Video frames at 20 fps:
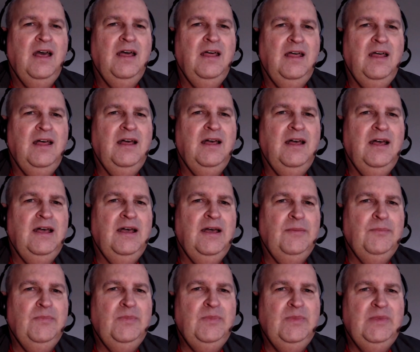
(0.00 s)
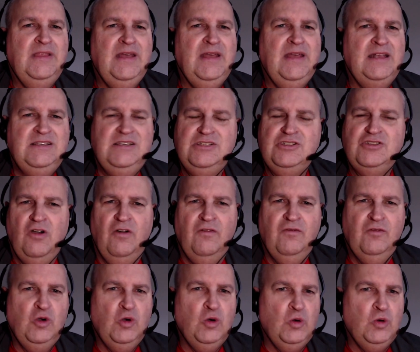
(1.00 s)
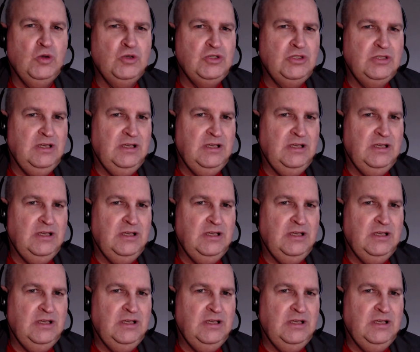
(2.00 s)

That is, of course,